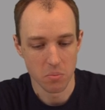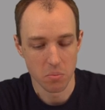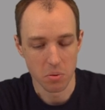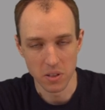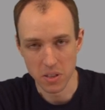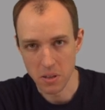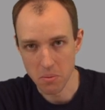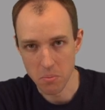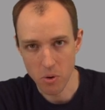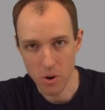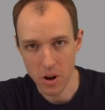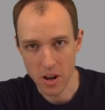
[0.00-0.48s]
the
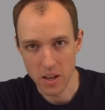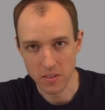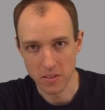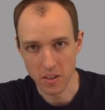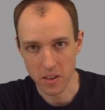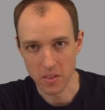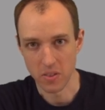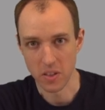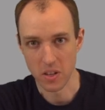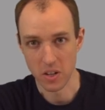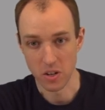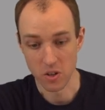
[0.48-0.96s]
polymerase
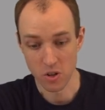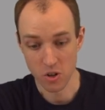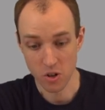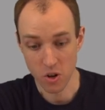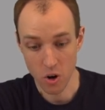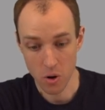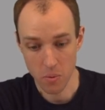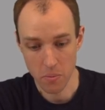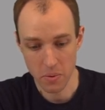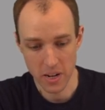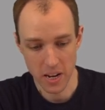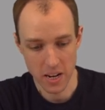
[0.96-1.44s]
and the
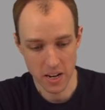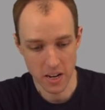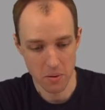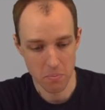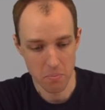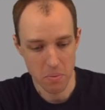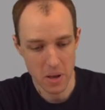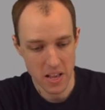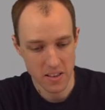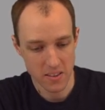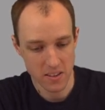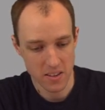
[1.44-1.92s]

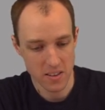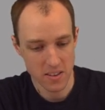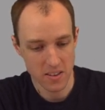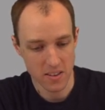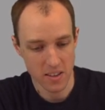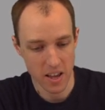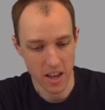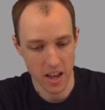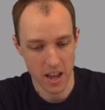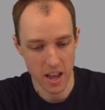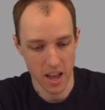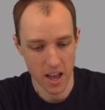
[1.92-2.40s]
terminated
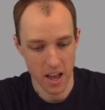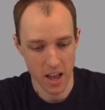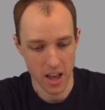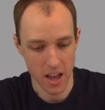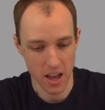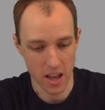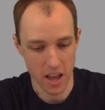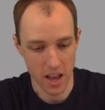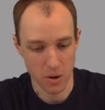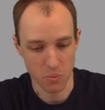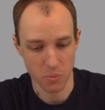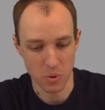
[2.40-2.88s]
bases, uh,
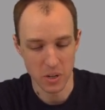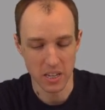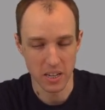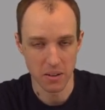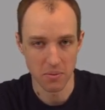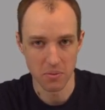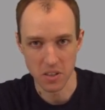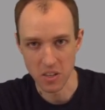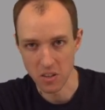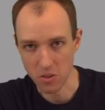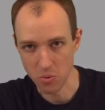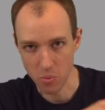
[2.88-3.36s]
and we
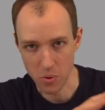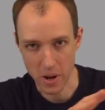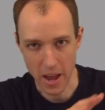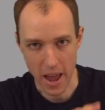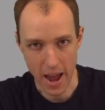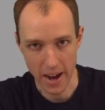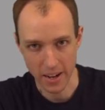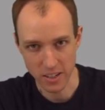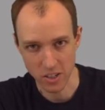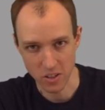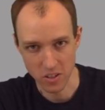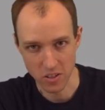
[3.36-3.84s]
give these
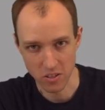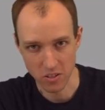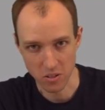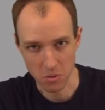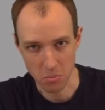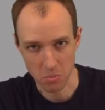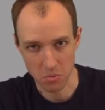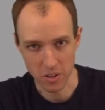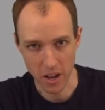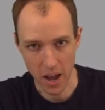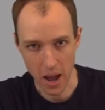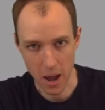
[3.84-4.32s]
reactions
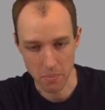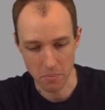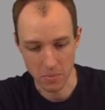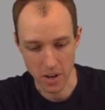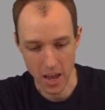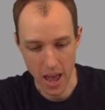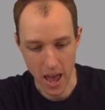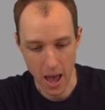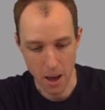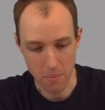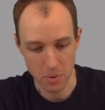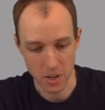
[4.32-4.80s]
some time
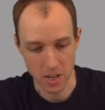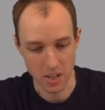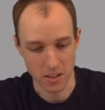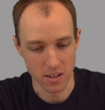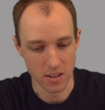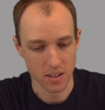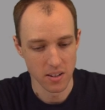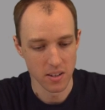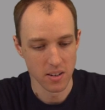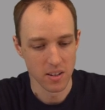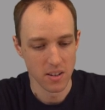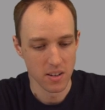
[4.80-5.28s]
to happen,
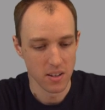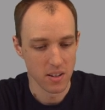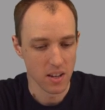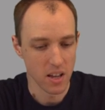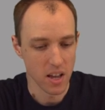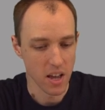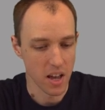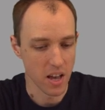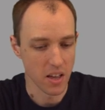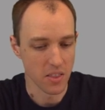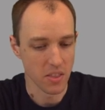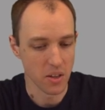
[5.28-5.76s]

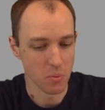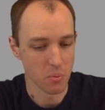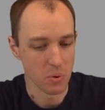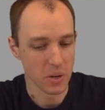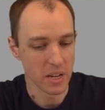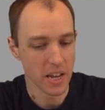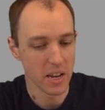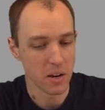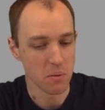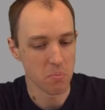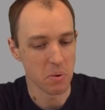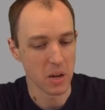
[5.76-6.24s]
uh, then we
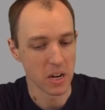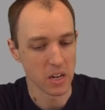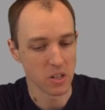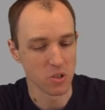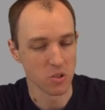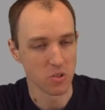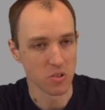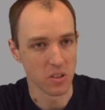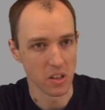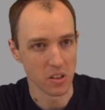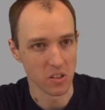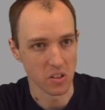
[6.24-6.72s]
get a
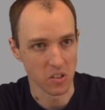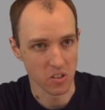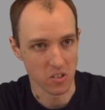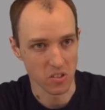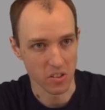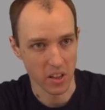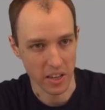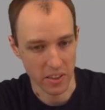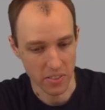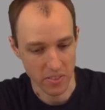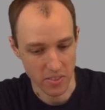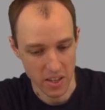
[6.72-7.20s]
picture that
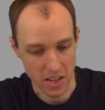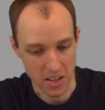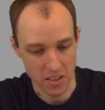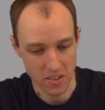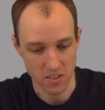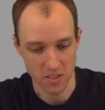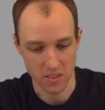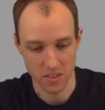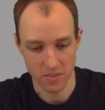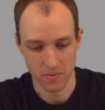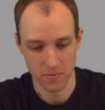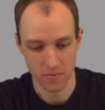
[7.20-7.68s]
looks like
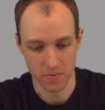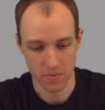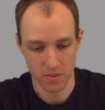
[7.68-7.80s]
this.